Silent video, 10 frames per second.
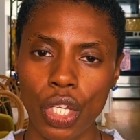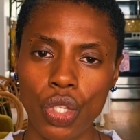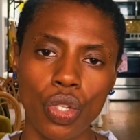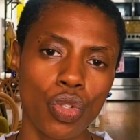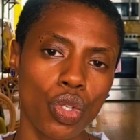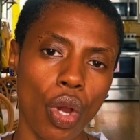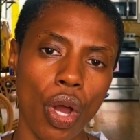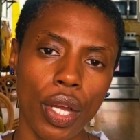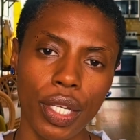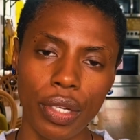And
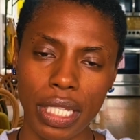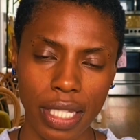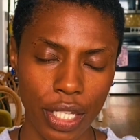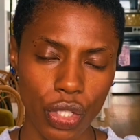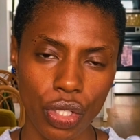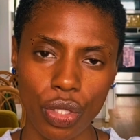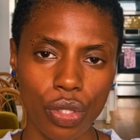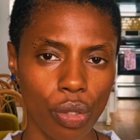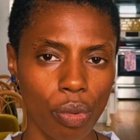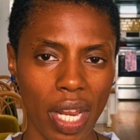draw your attention
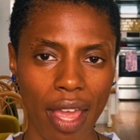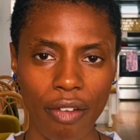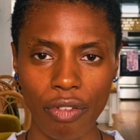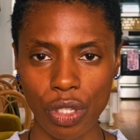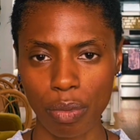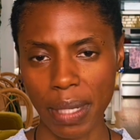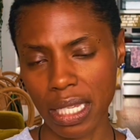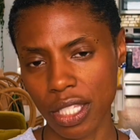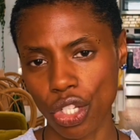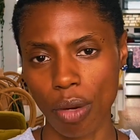to whatever
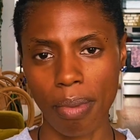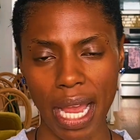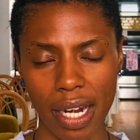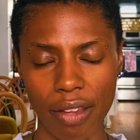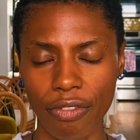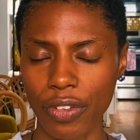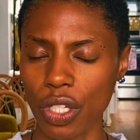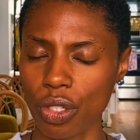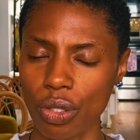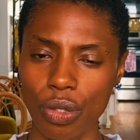space in your body
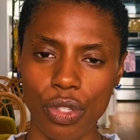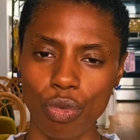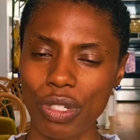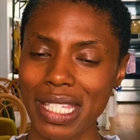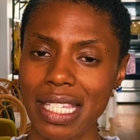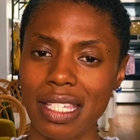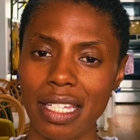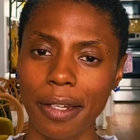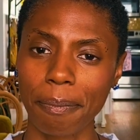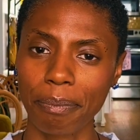feels
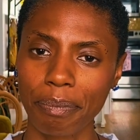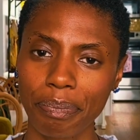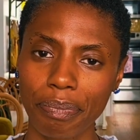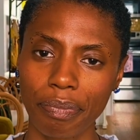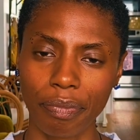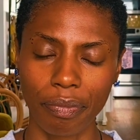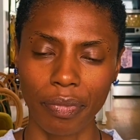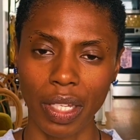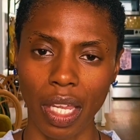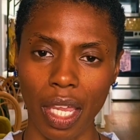resistant.
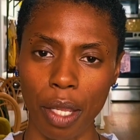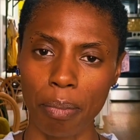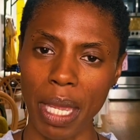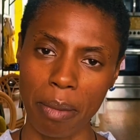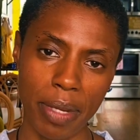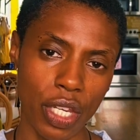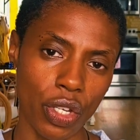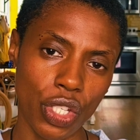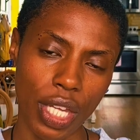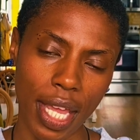It may be your
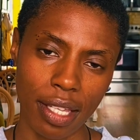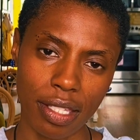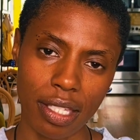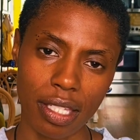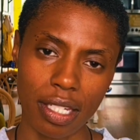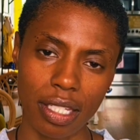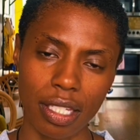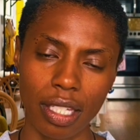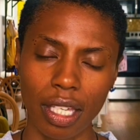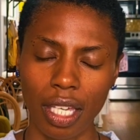chest,
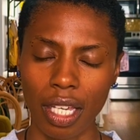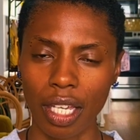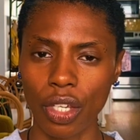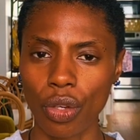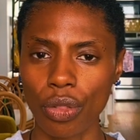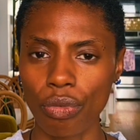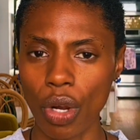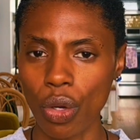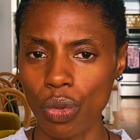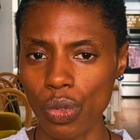your
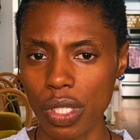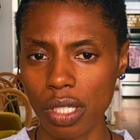throat,